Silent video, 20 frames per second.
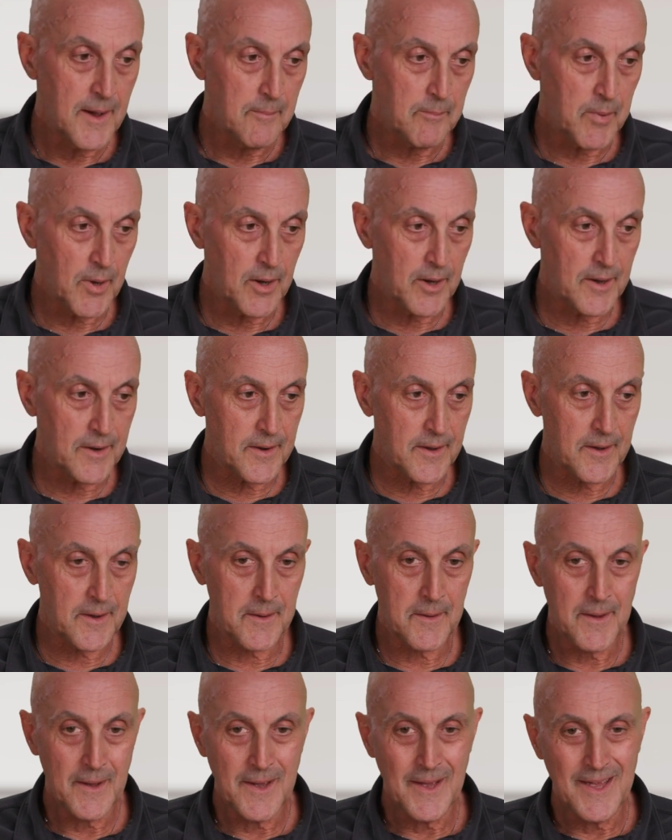
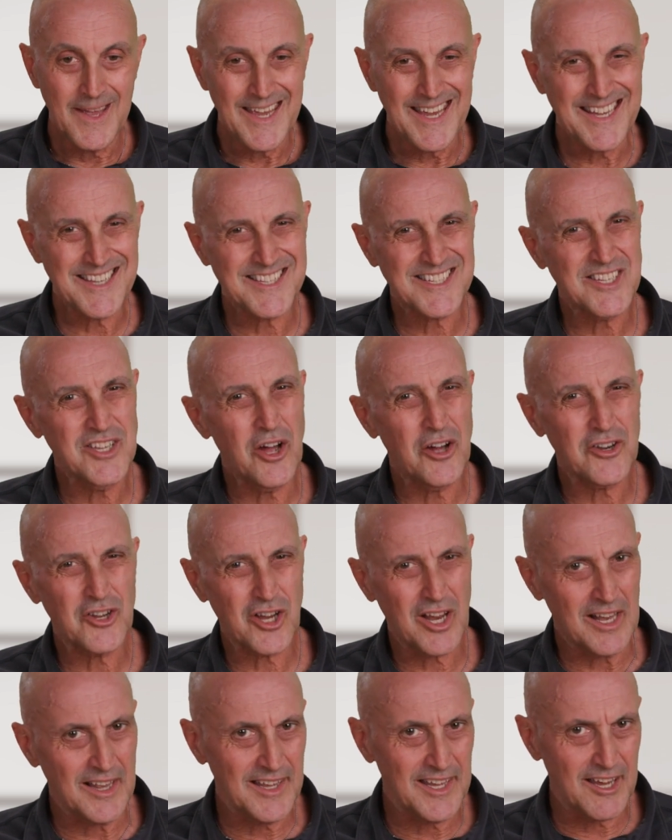but it's not a
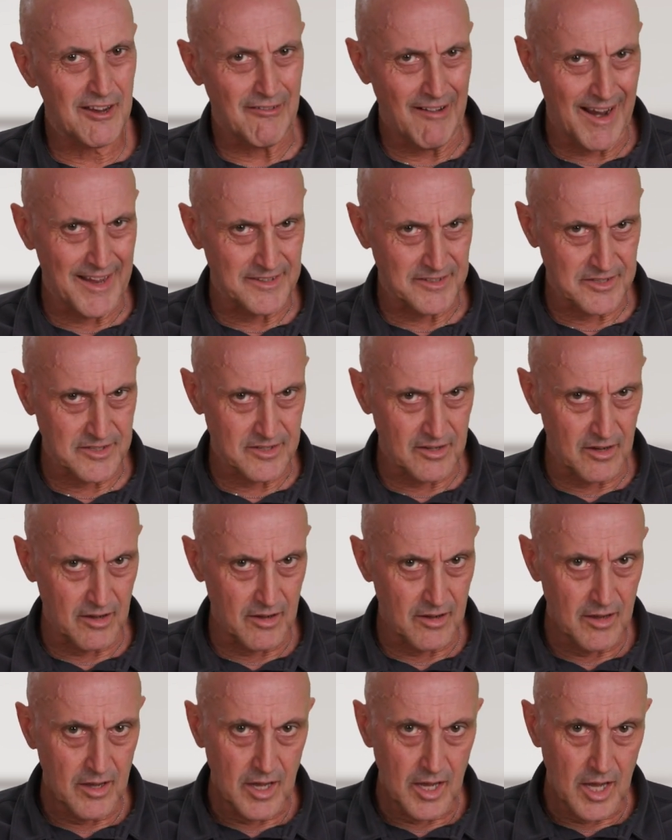clear answer.
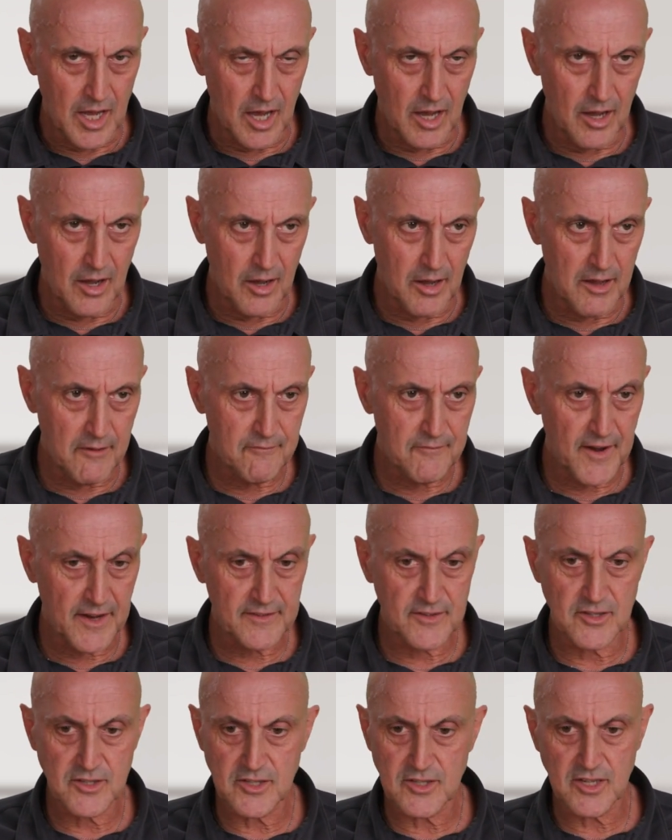In
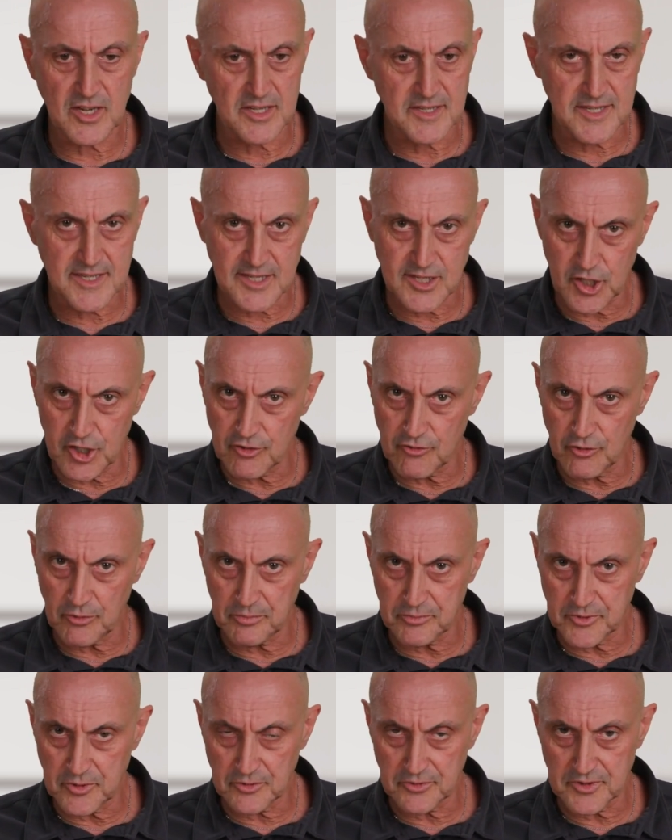fact, there's
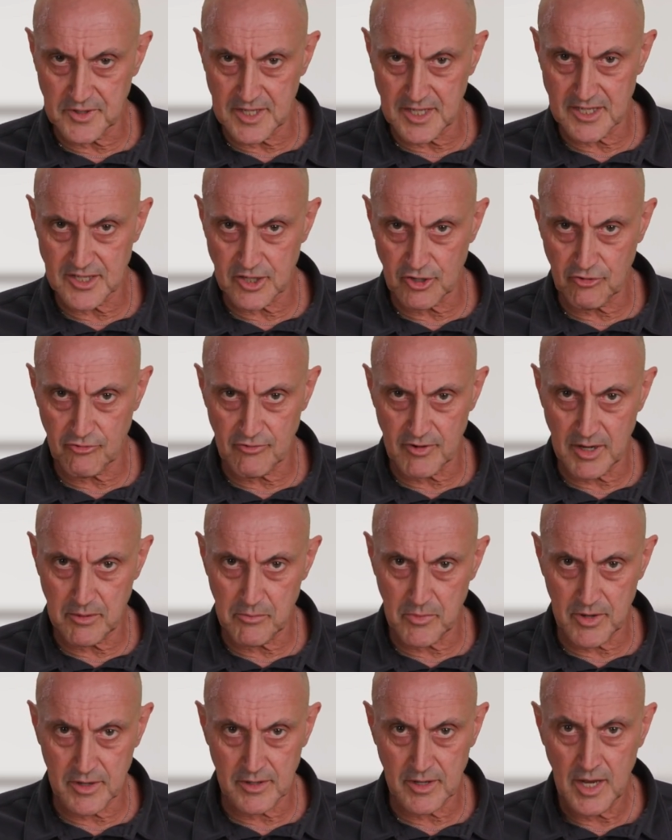considerable
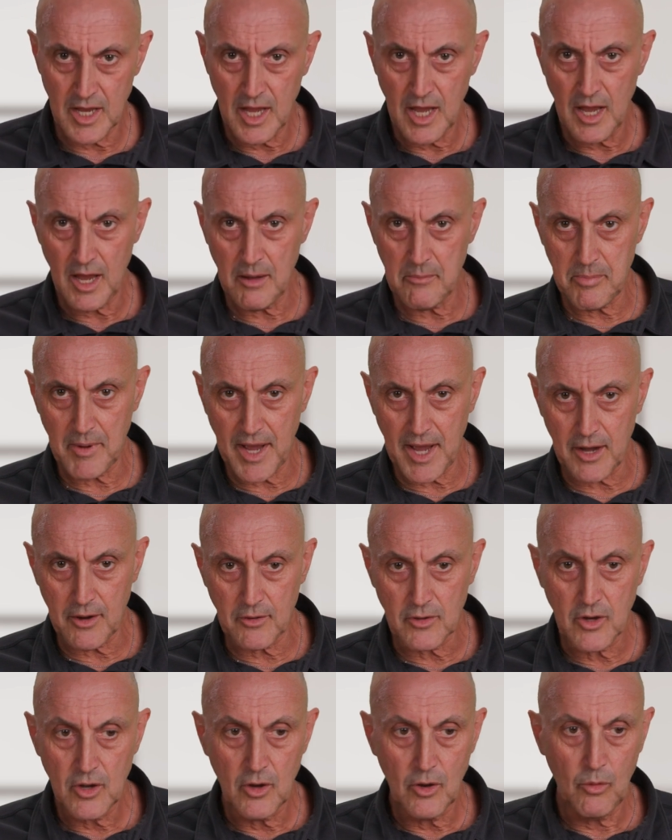disagreement
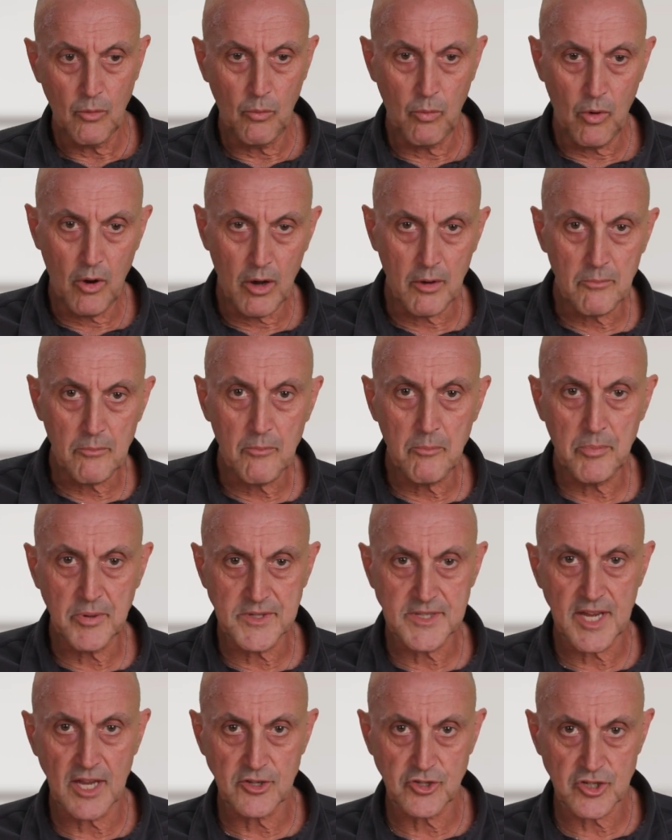about what
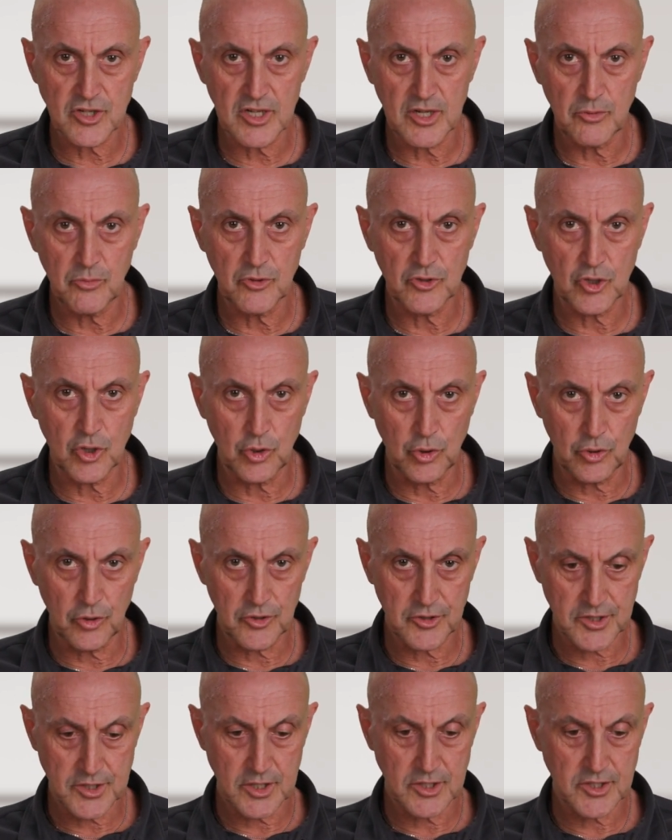potentially would
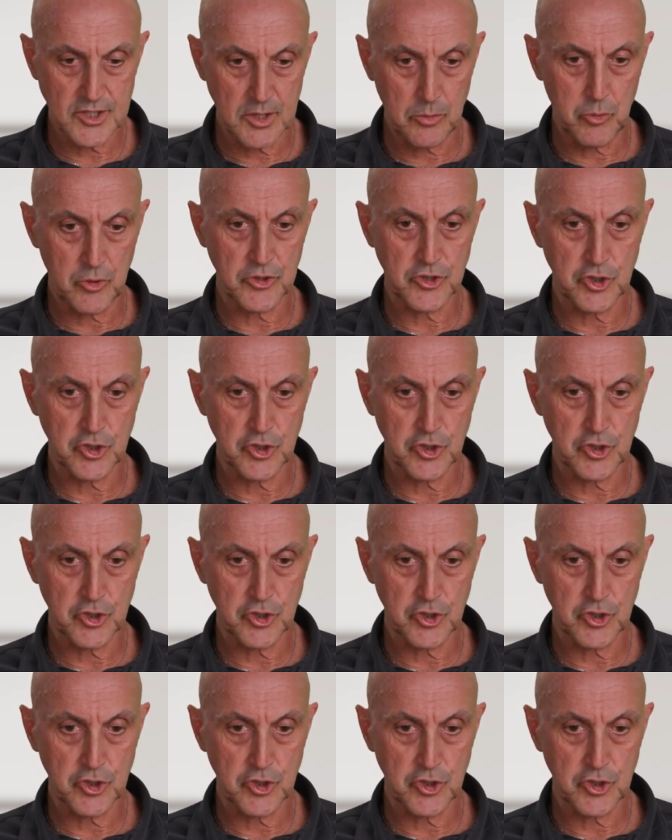cause someone